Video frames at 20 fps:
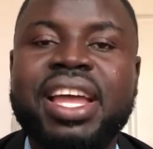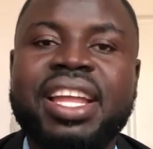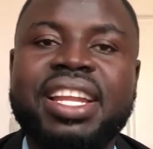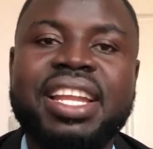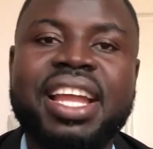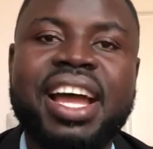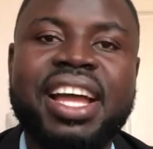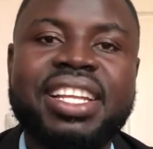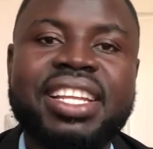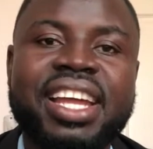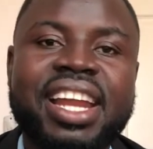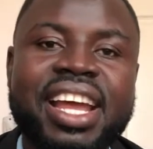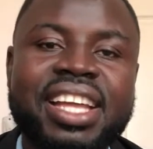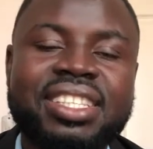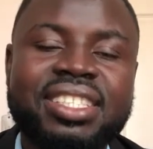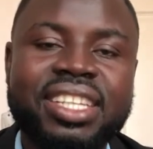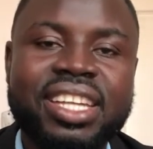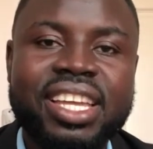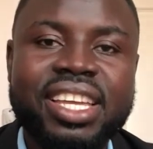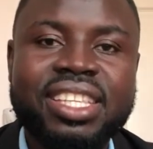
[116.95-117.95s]
Now, there are
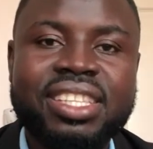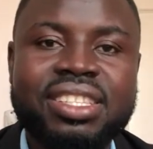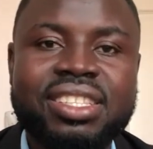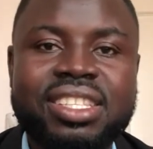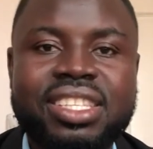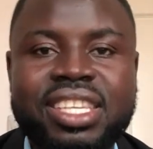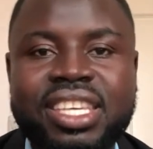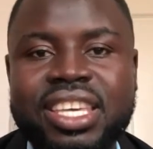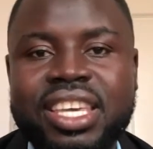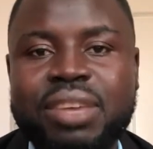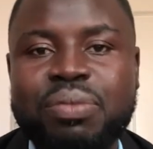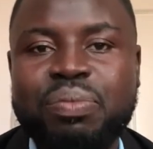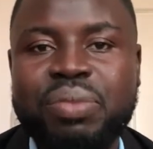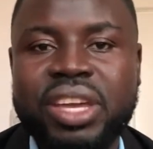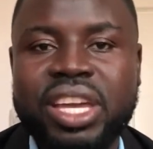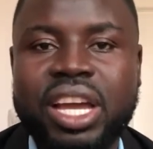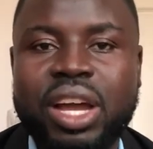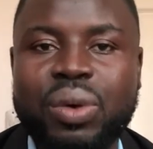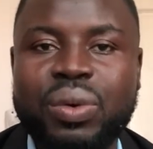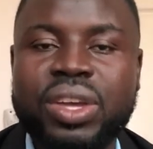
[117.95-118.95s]
3 key
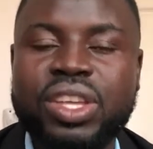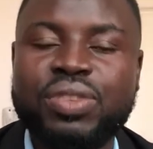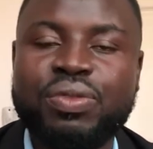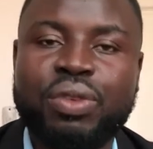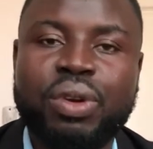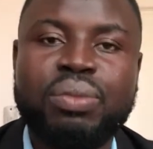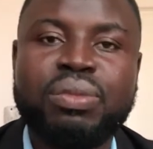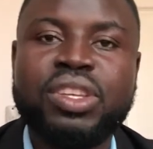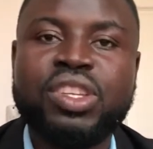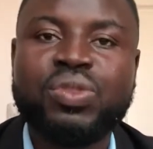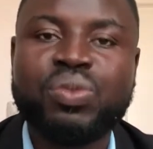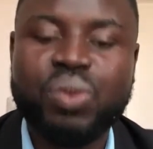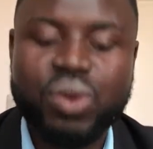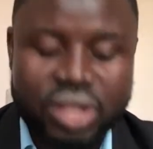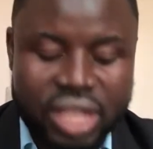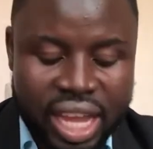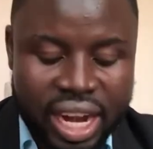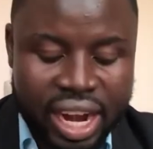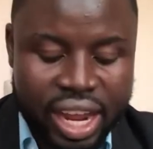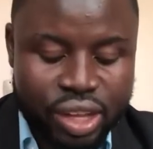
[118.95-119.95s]
takeaways from this book
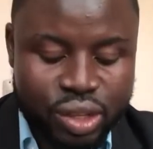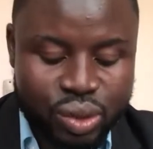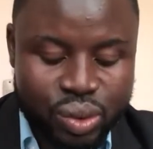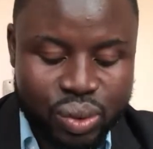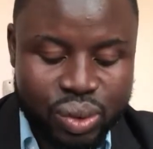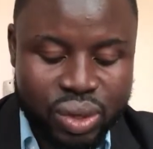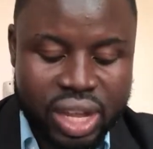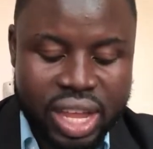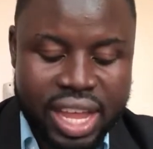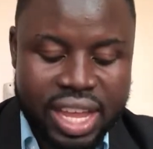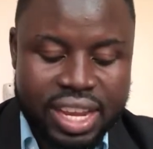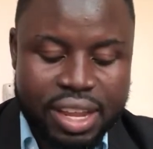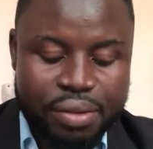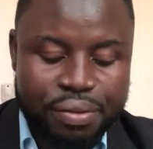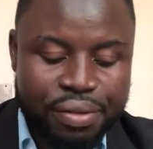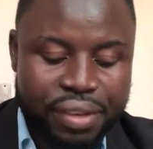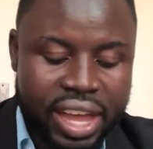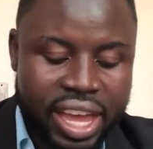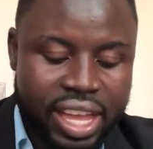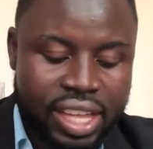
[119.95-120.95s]
that I took. The
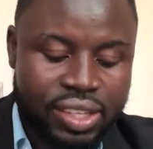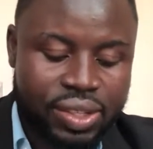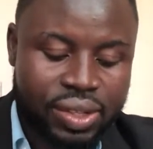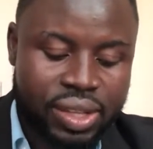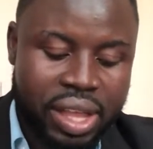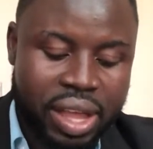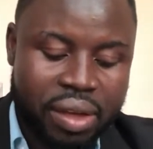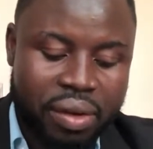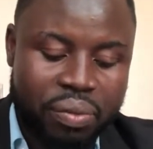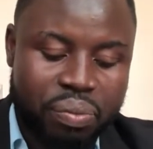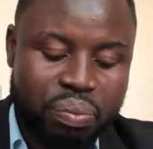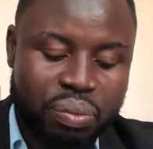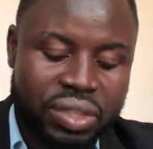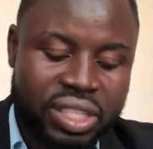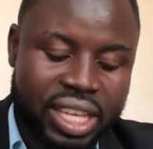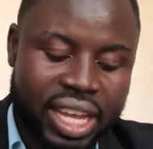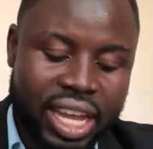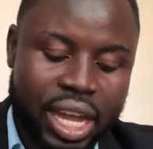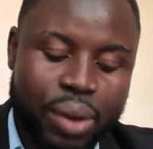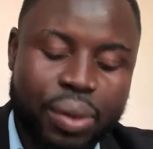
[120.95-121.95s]
first
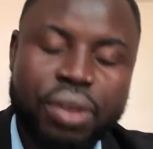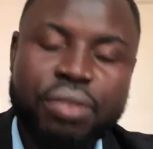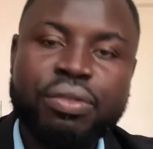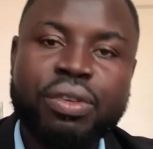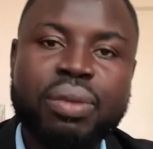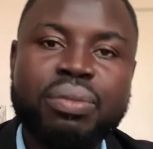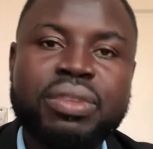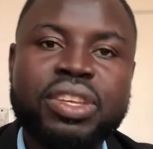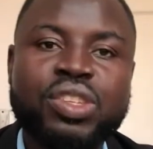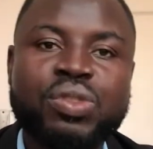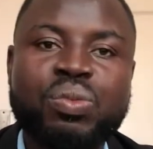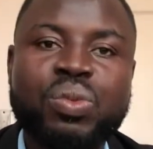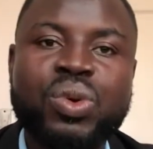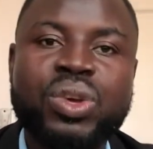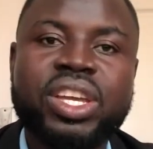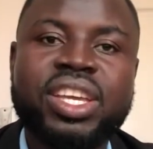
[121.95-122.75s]
takeaway from this book